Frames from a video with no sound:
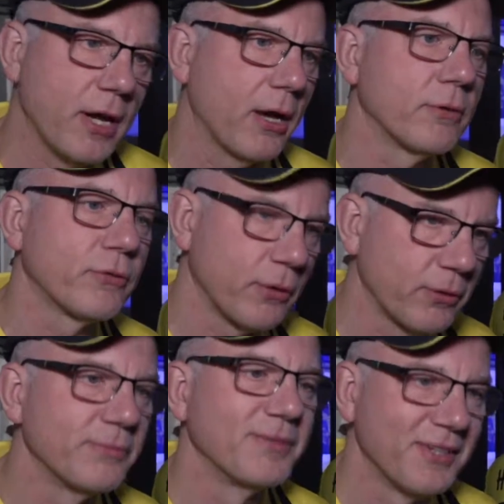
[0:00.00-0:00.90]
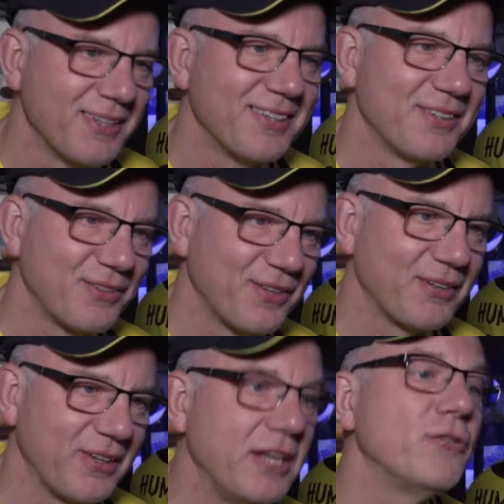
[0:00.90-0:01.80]
now, so it's,
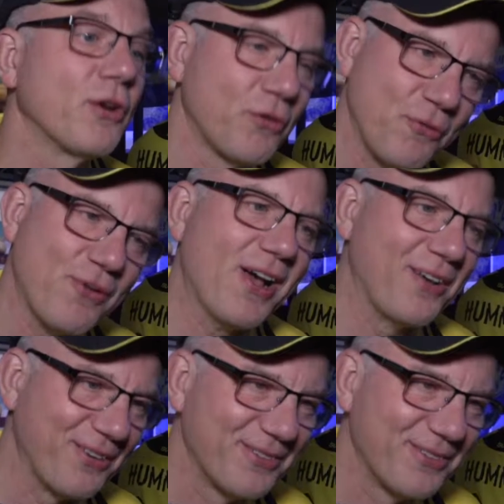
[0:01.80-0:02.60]
it's easier to follow.